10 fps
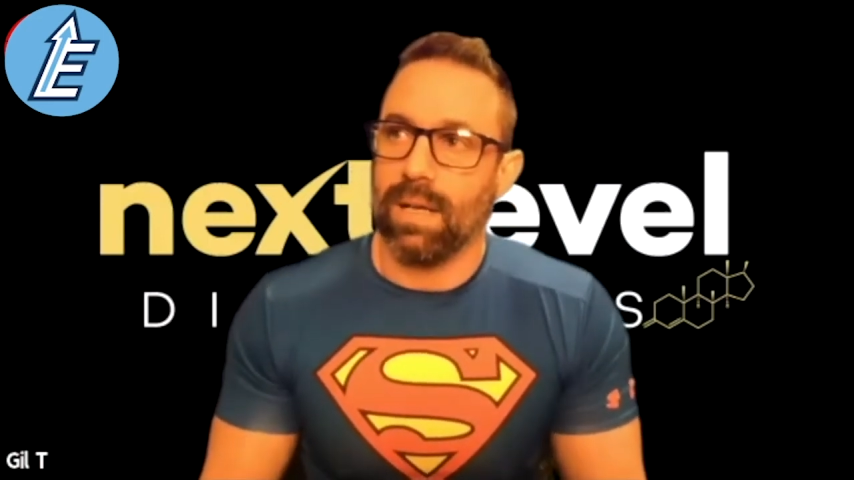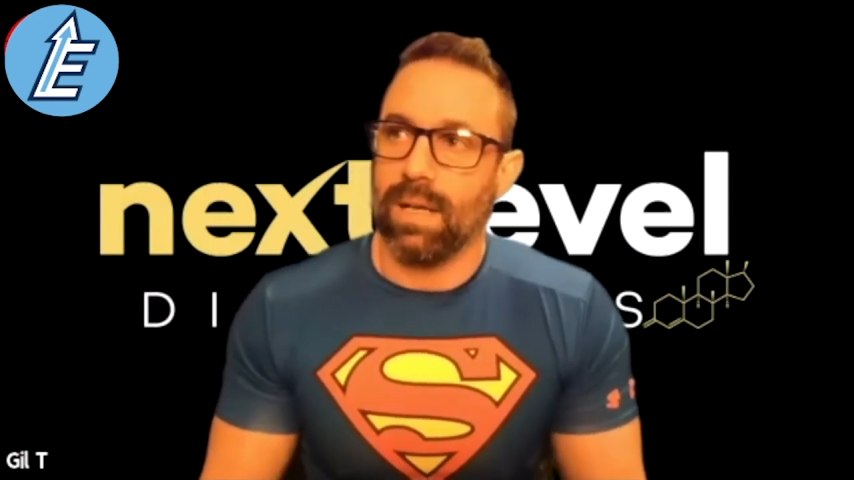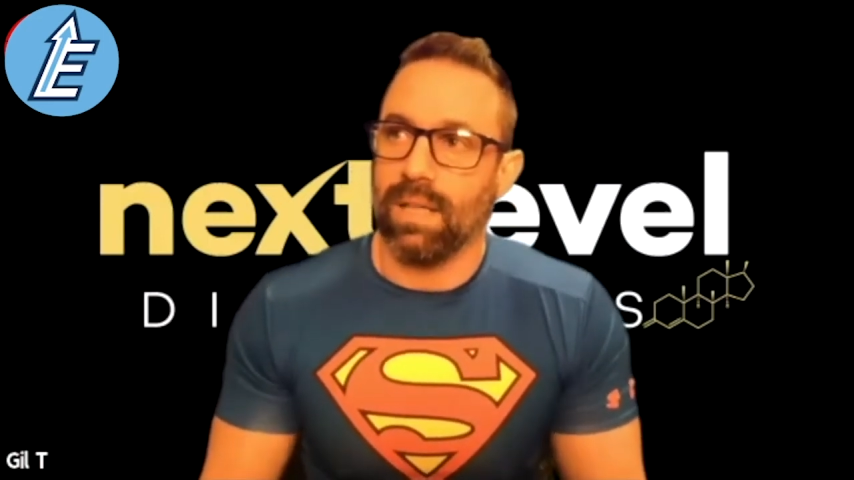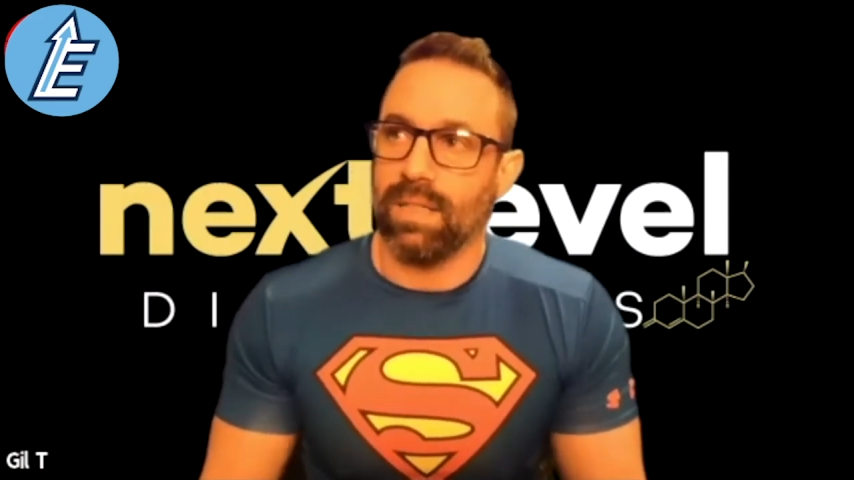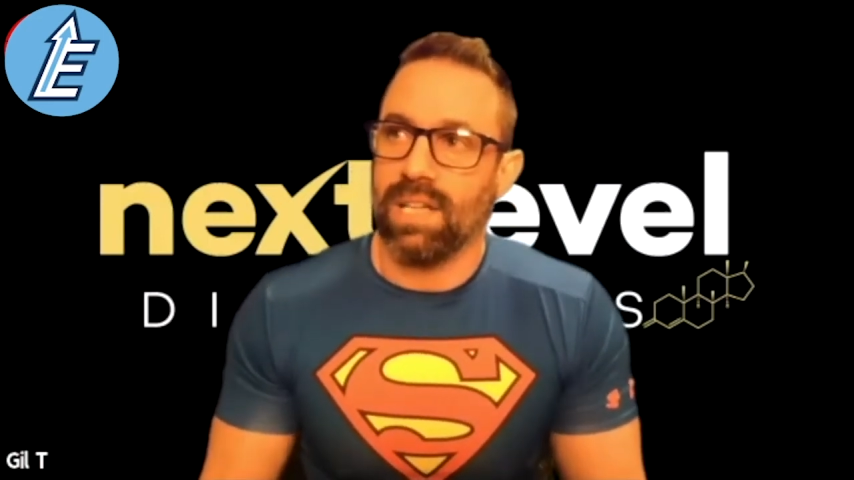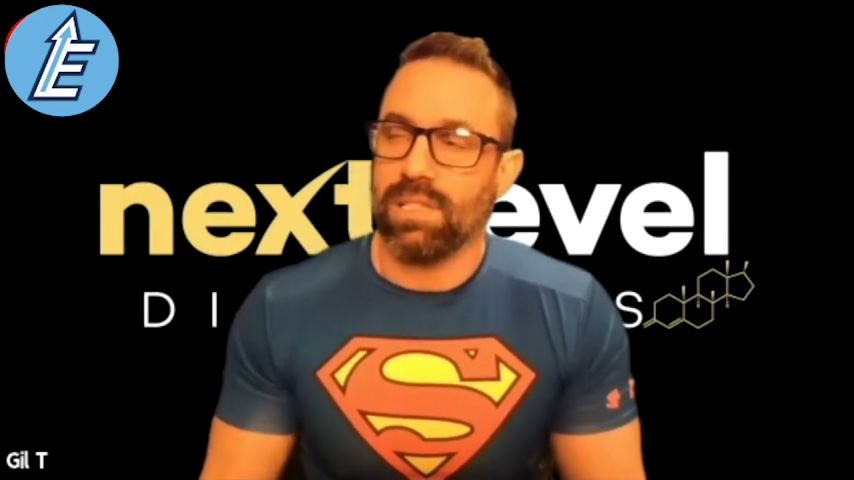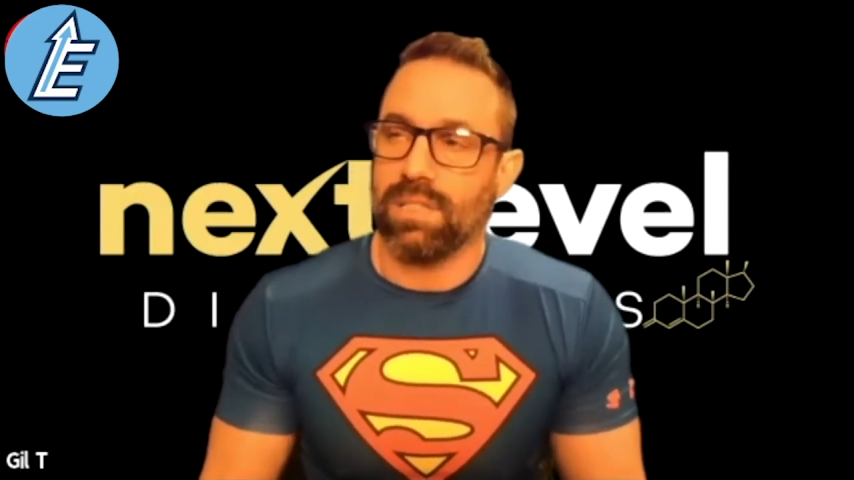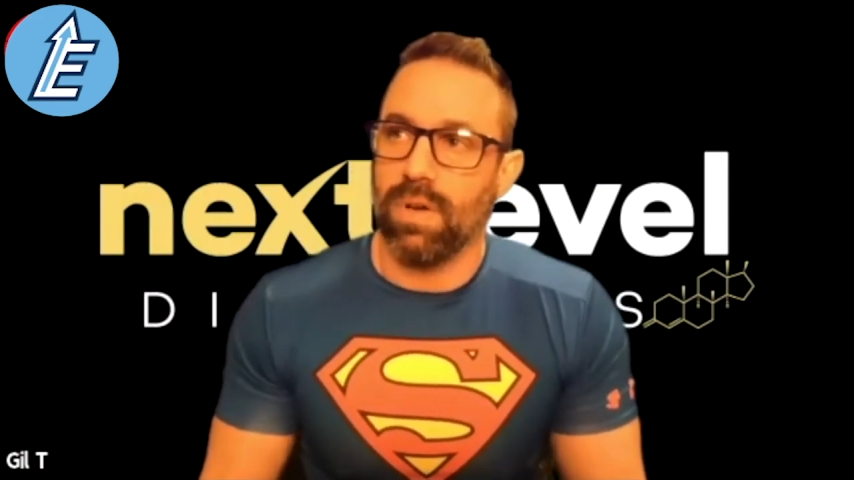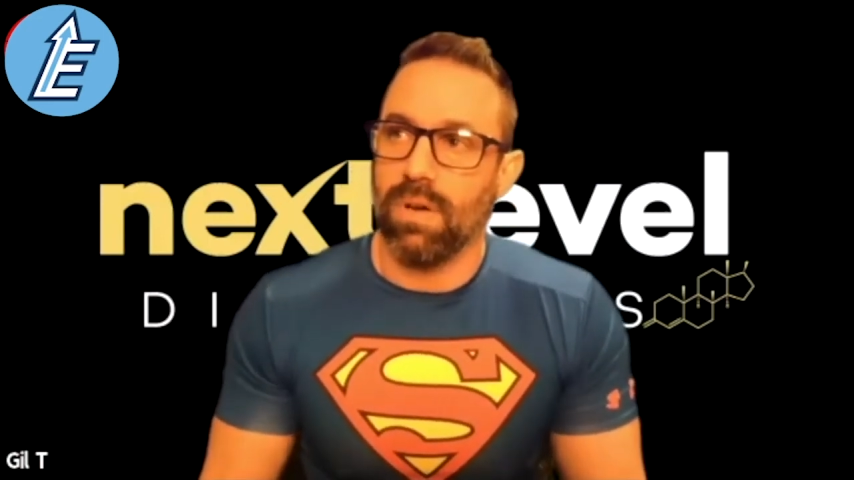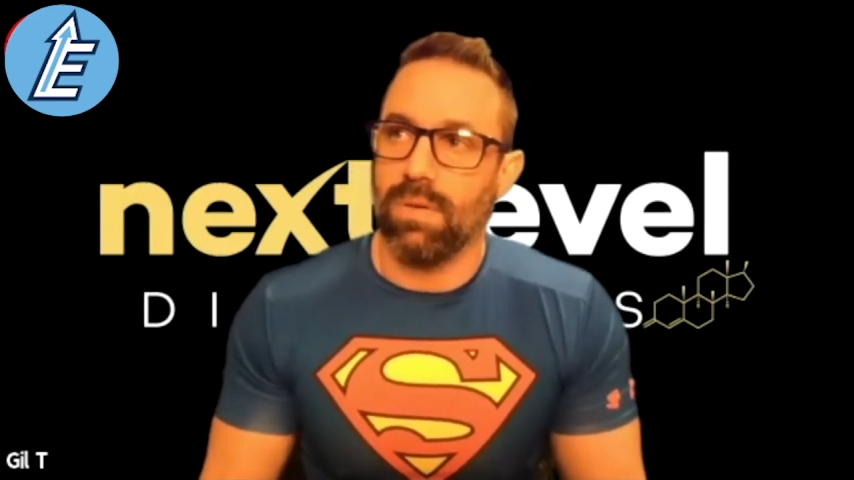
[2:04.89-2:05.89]

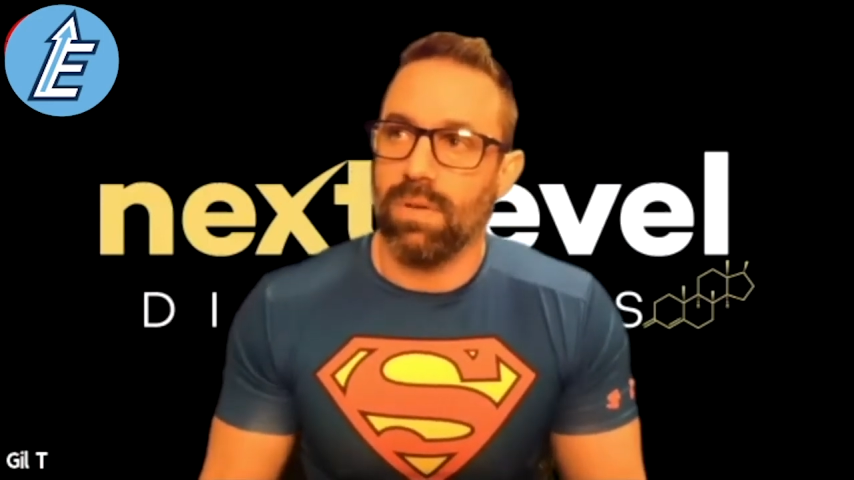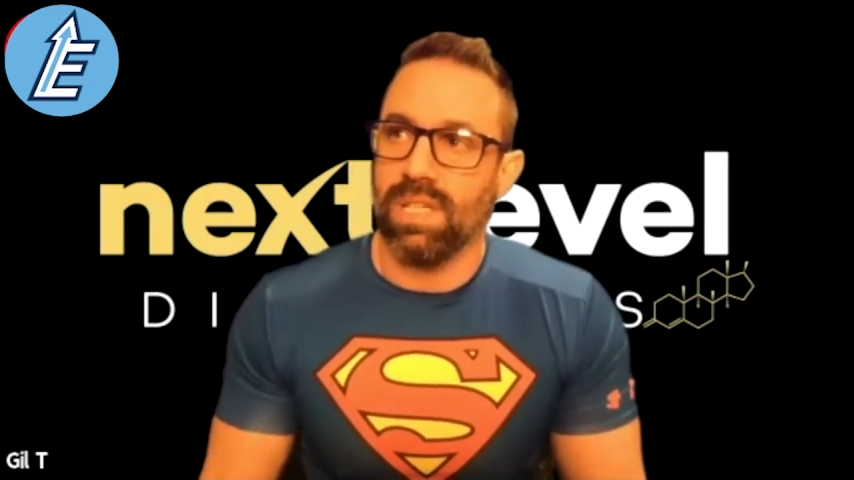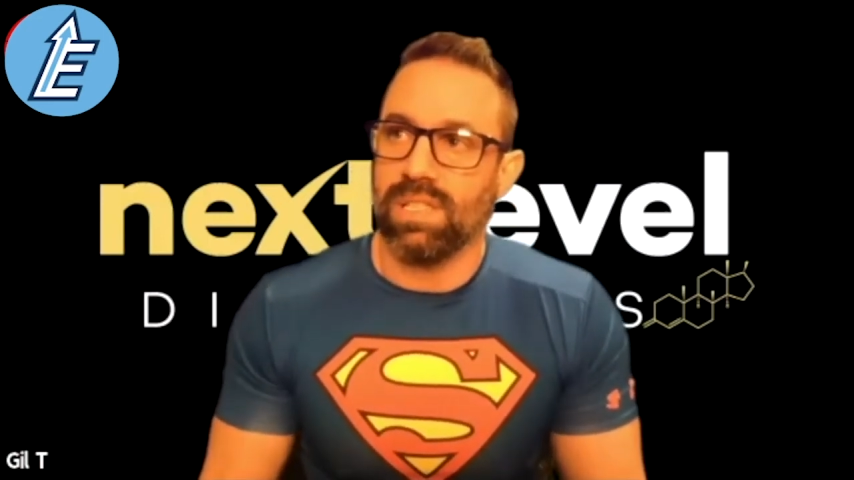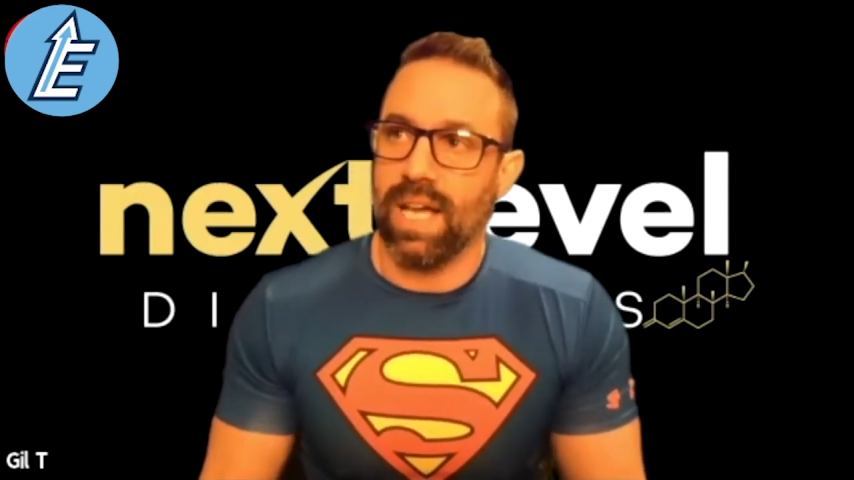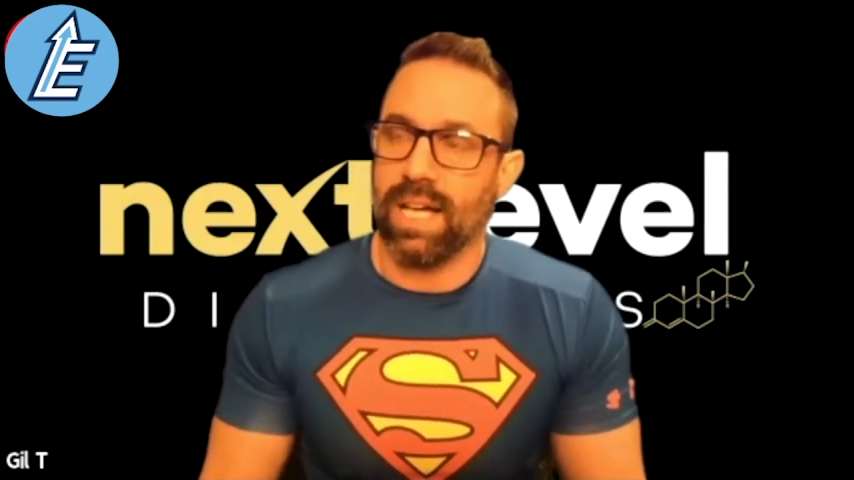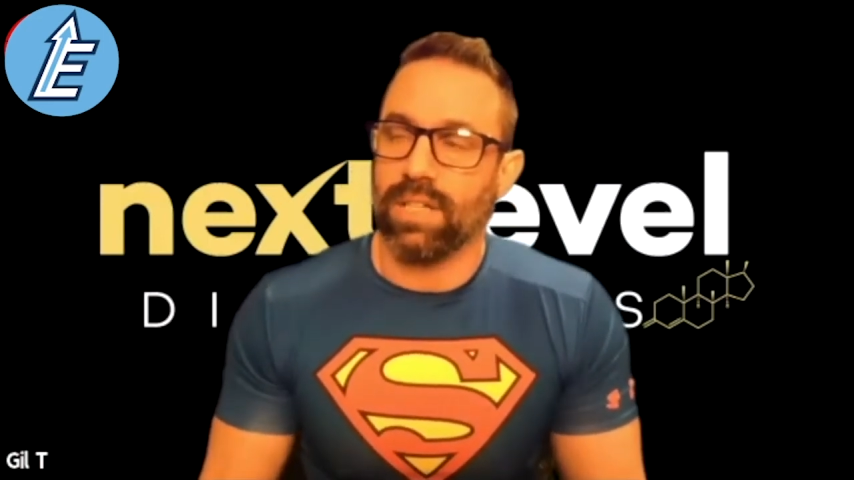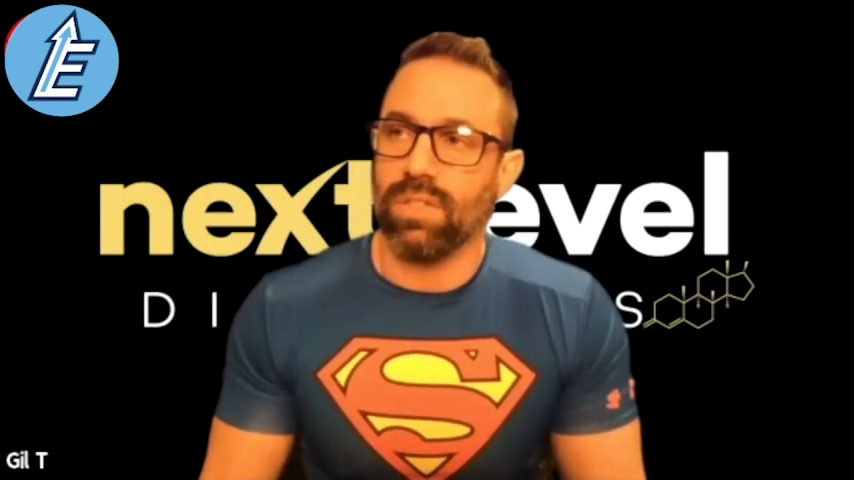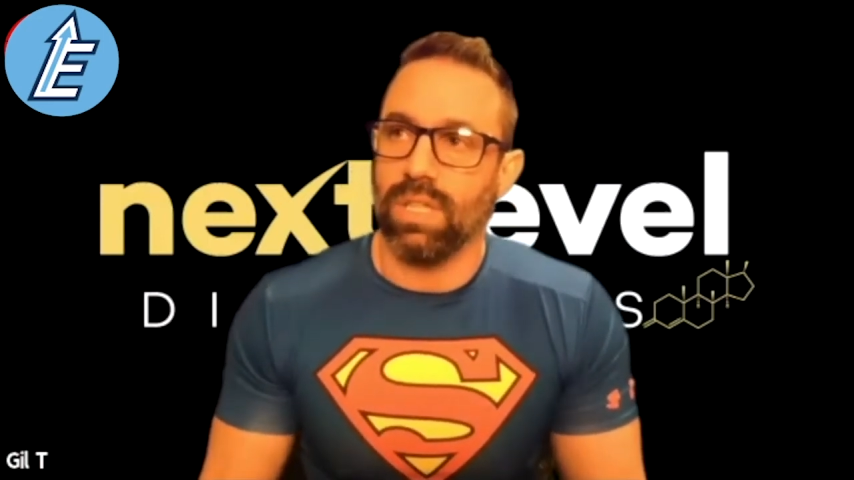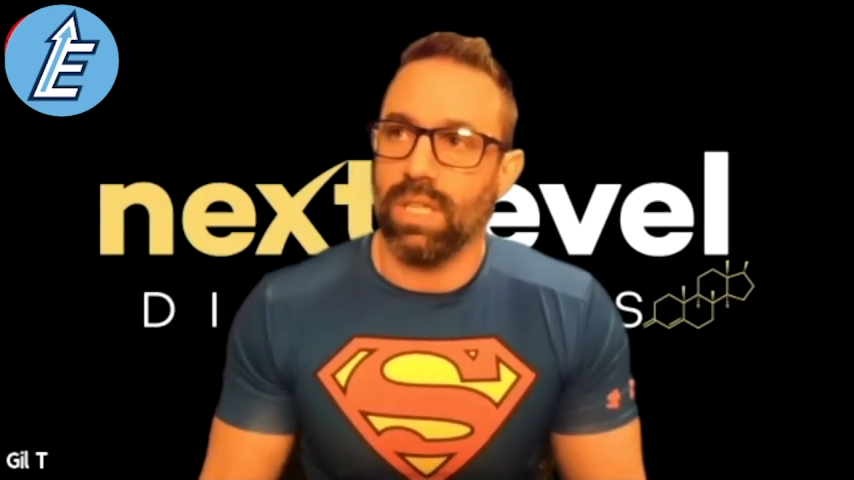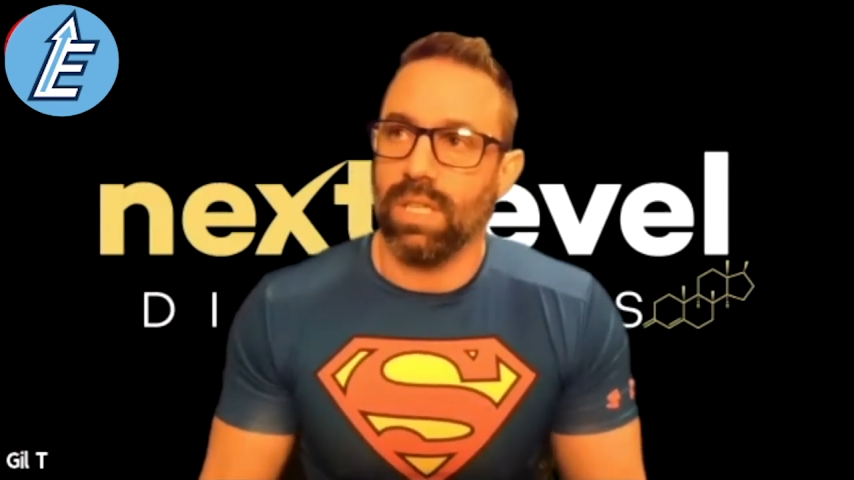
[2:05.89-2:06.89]
Aldosterone is
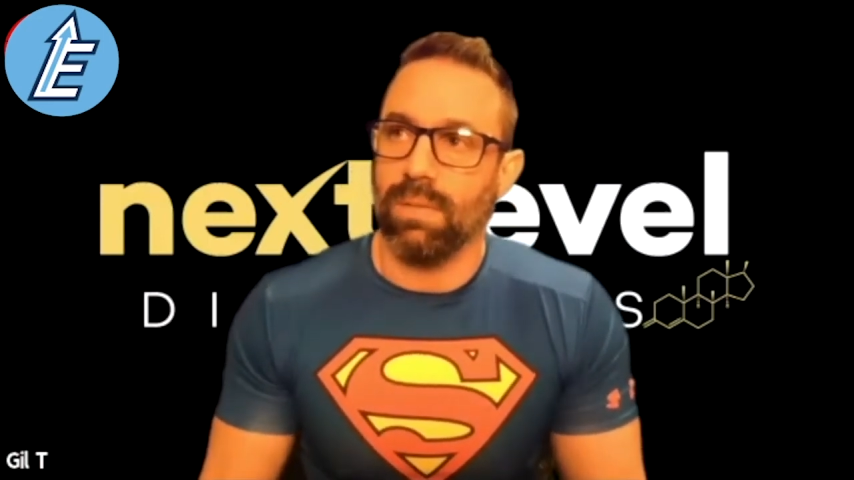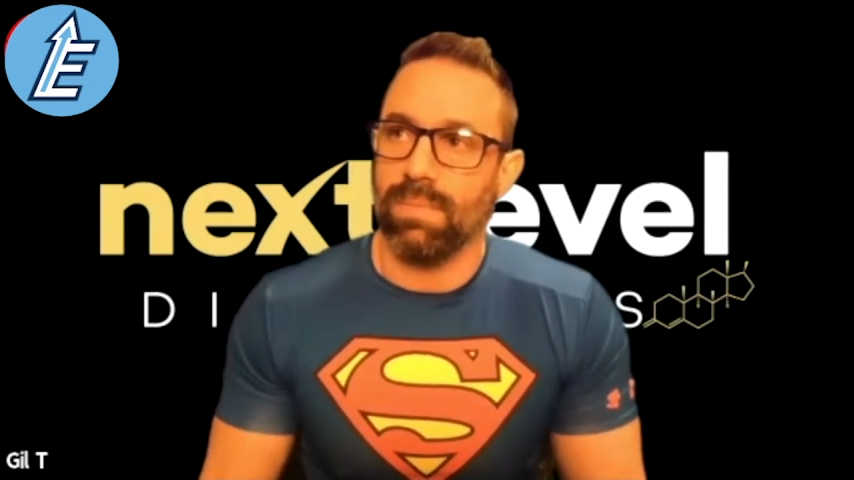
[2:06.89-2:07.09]
actually,